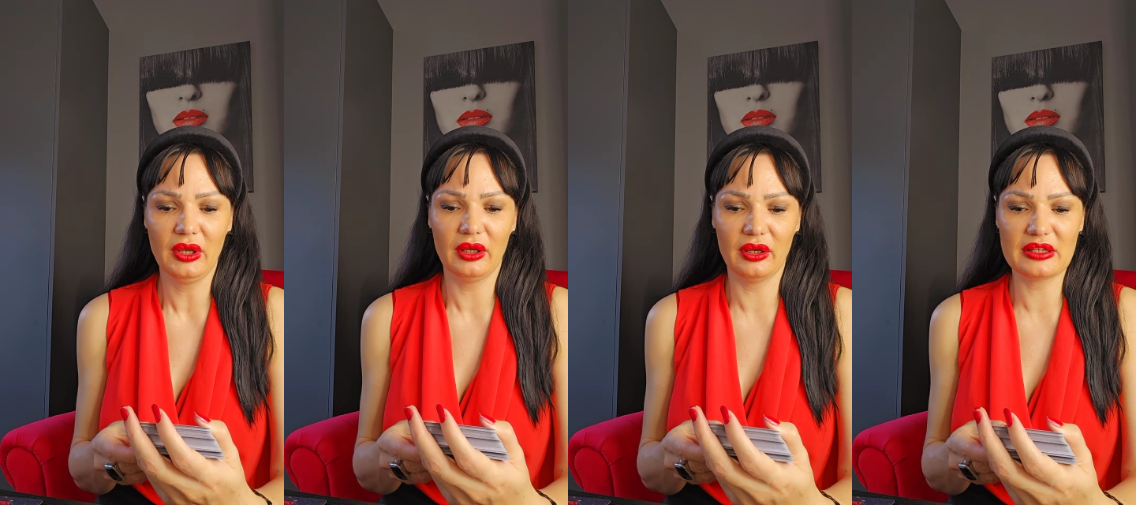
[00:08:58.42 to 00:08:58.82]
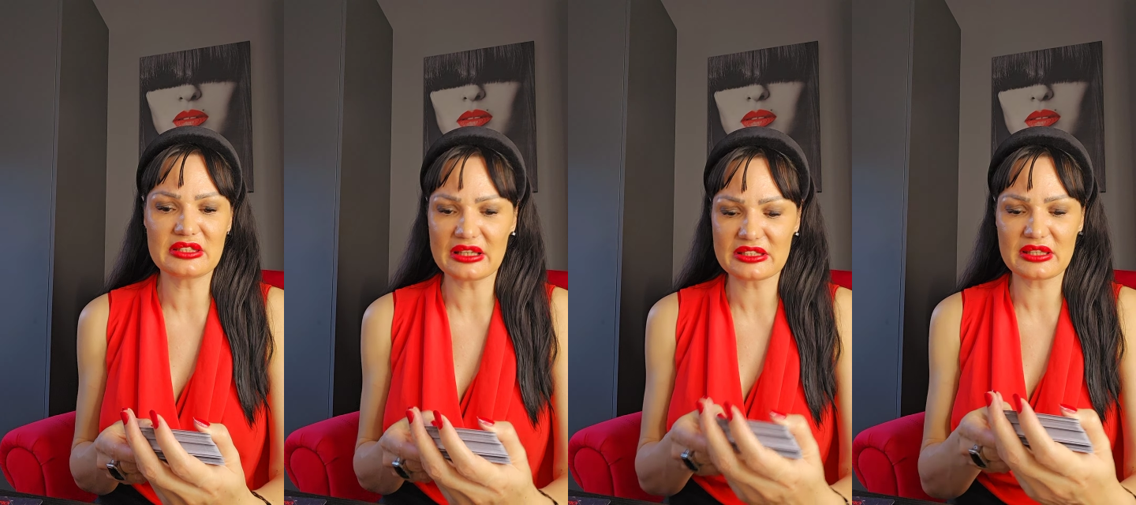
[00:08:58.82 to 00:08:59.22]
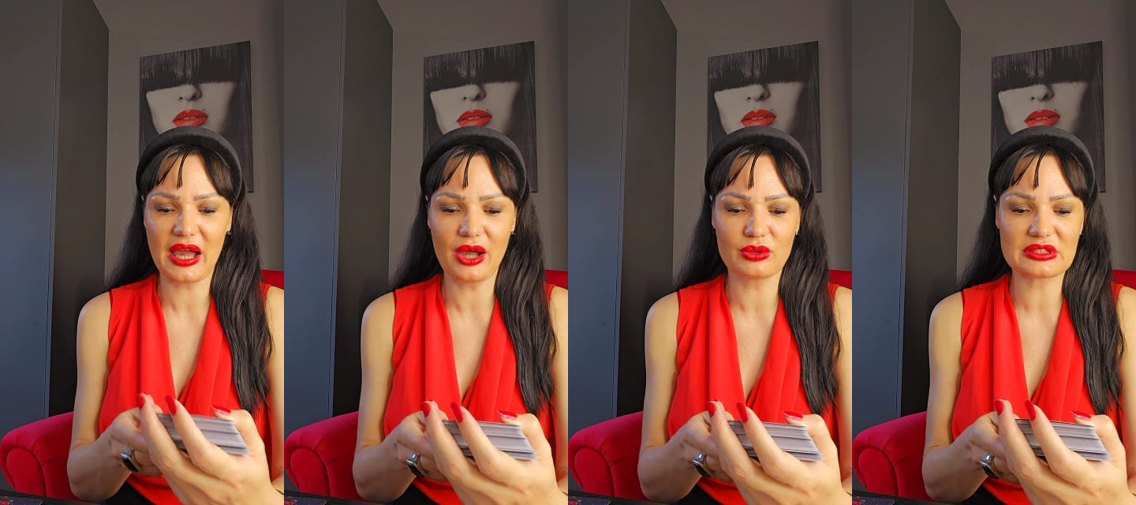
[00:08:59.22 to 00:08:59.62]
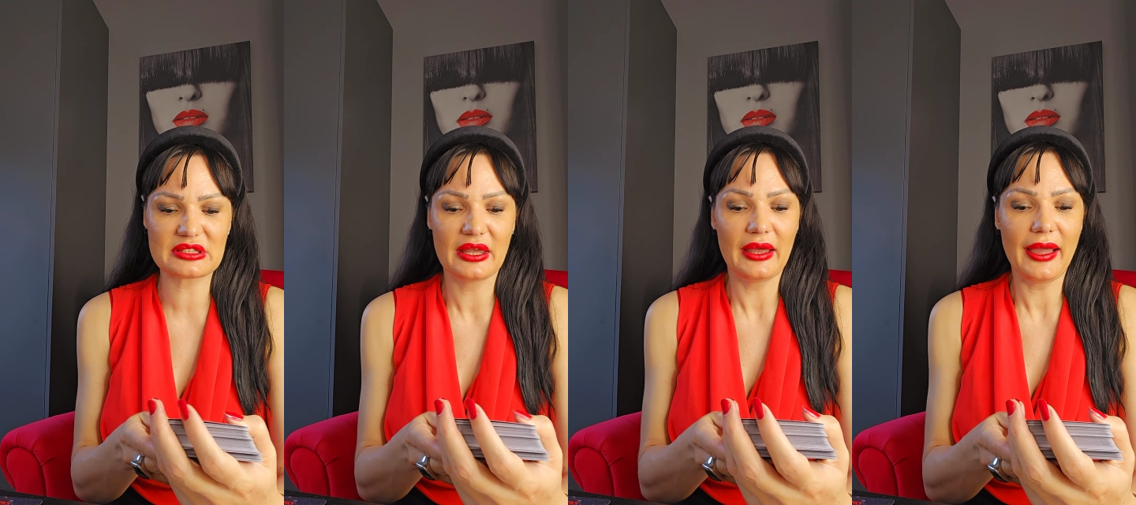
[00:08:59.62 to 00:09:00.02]
Uh, sixth house,
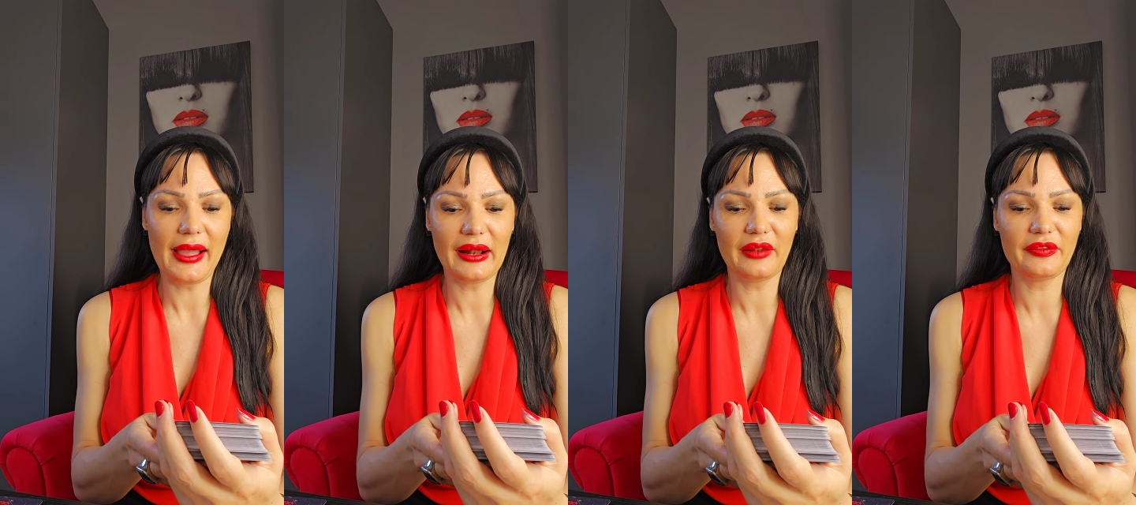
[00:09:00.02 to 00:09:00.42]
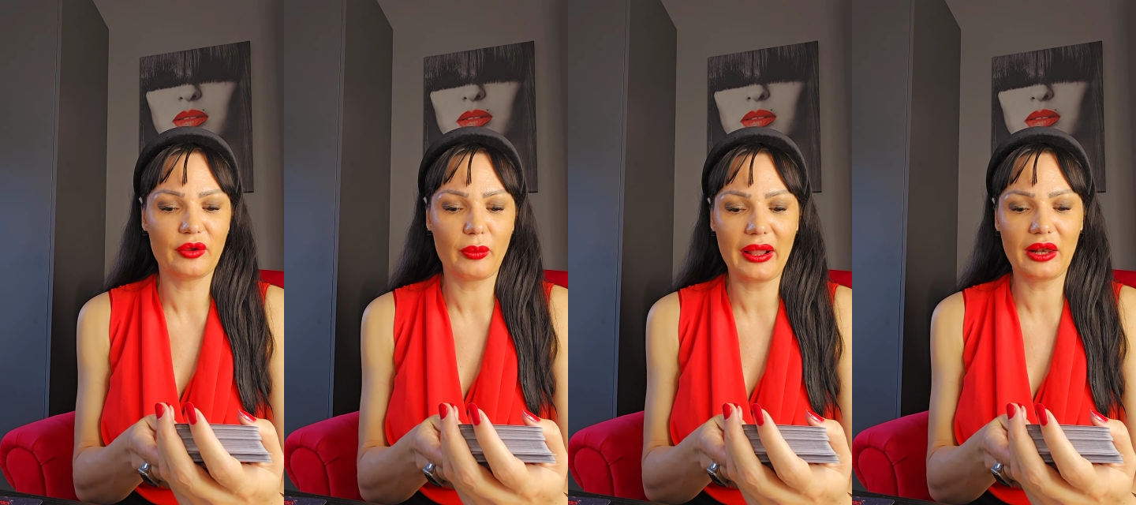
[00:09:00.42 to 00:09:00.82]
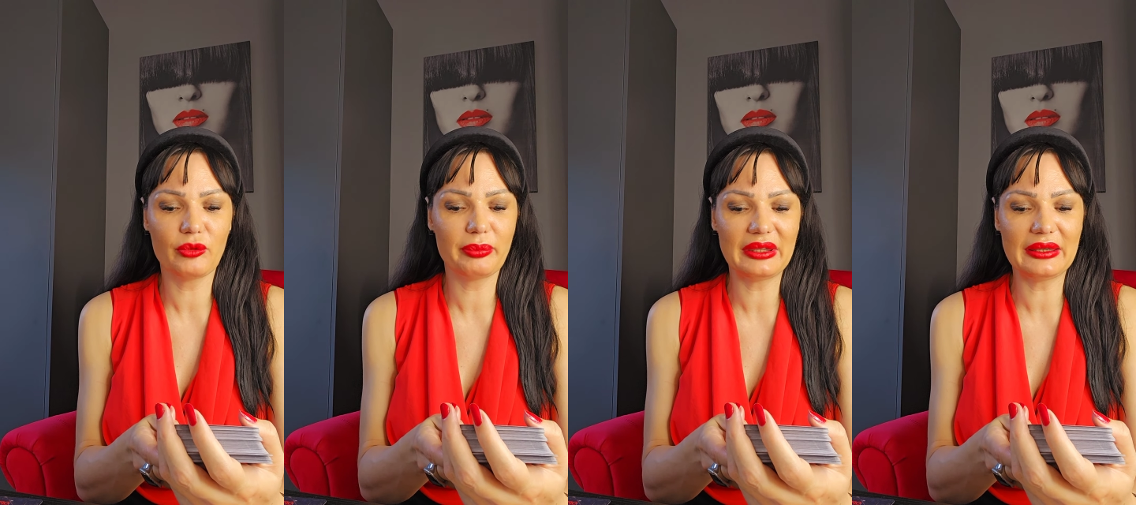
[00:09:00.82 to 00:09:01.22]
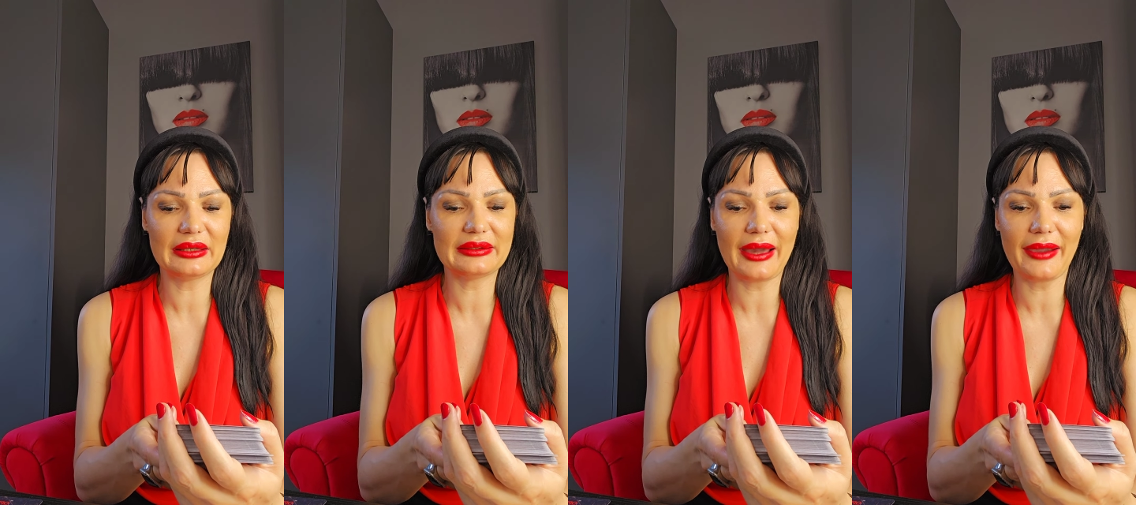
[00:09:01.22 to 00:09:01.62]
health,
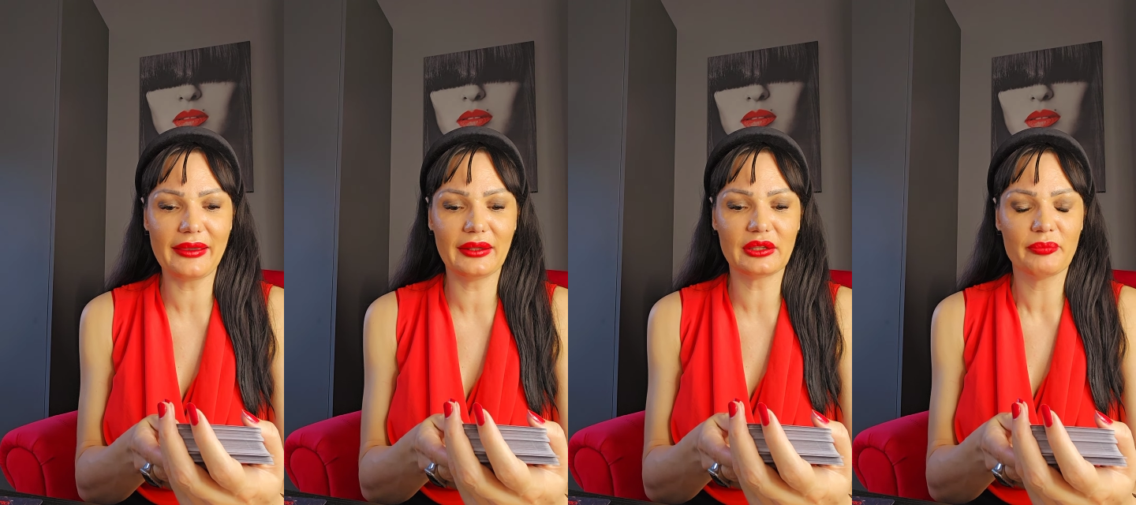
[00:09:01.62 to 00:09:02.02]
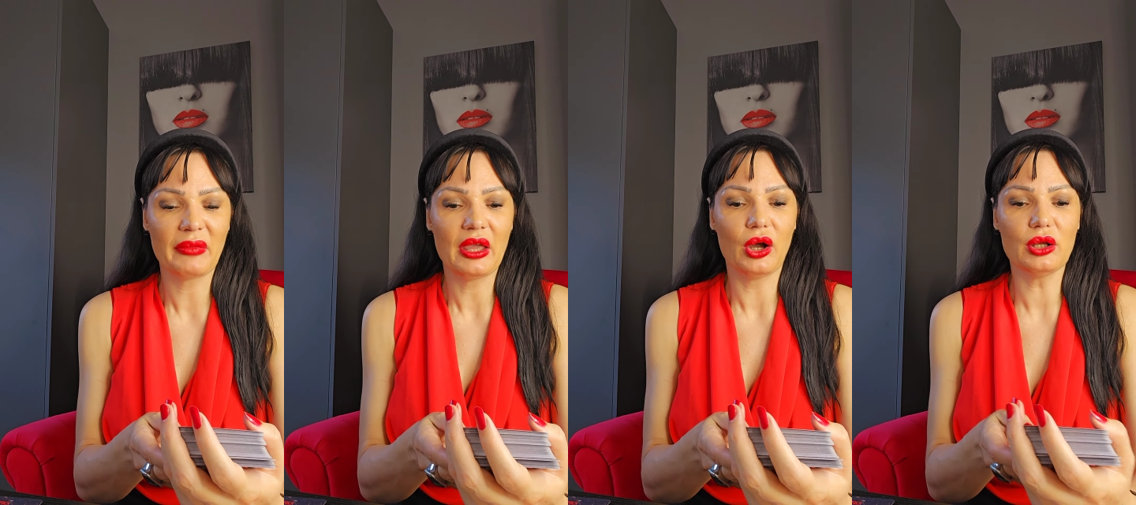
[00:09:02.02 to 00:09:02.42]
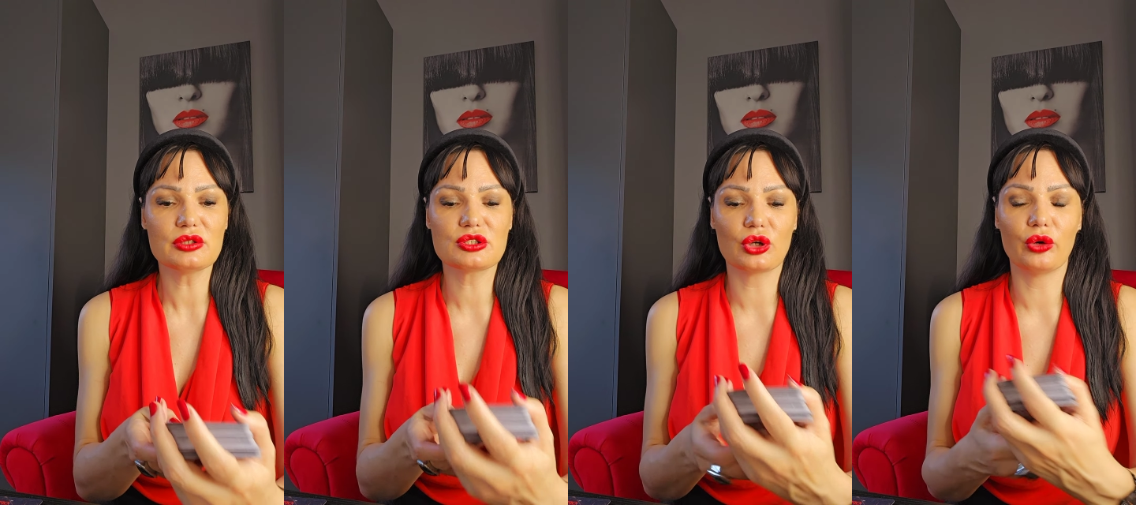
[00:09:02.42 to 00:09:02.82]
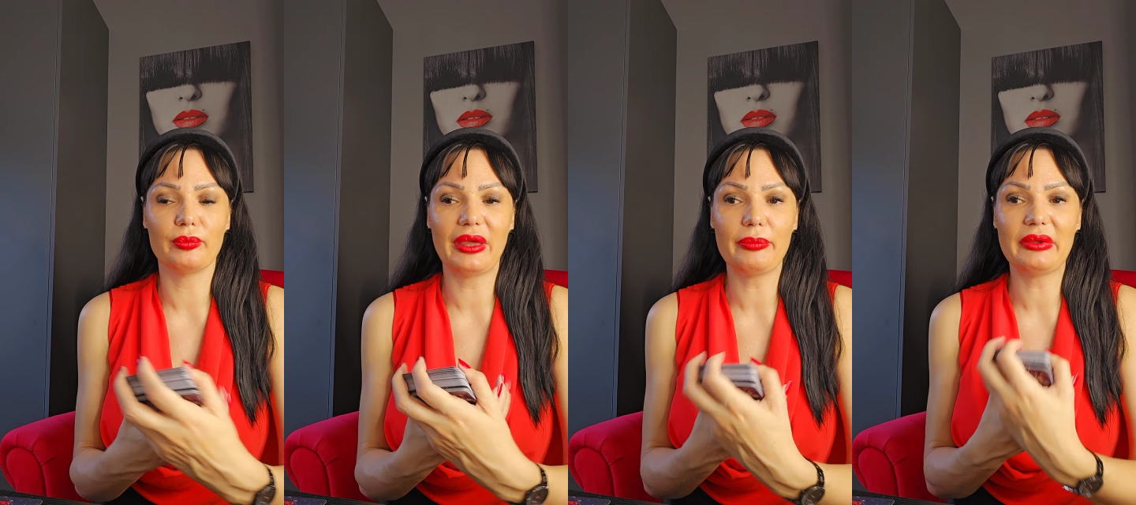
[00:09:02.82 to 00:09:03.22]
well-being, diet. Also,
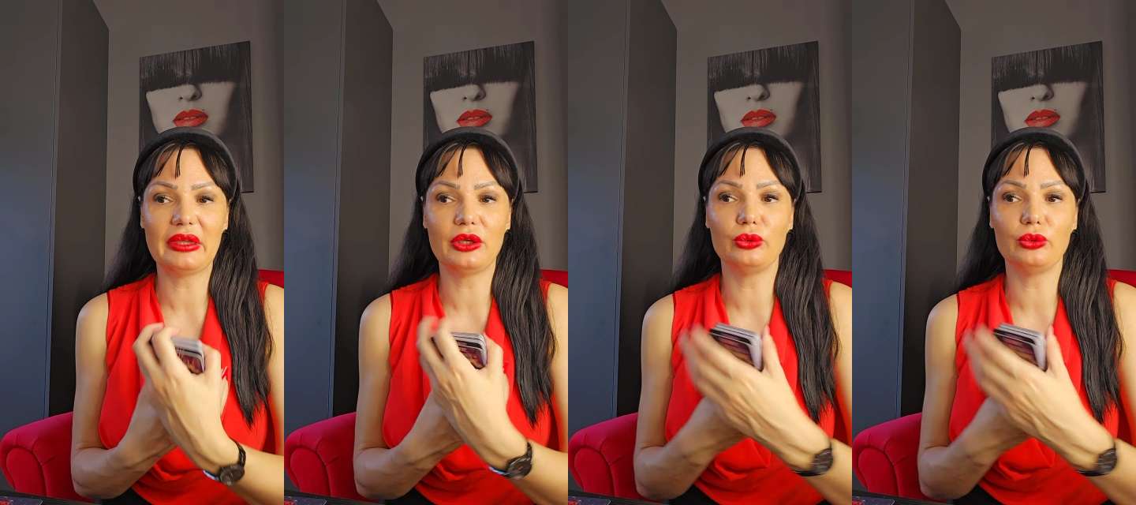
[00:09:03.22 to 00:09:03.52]
maybe you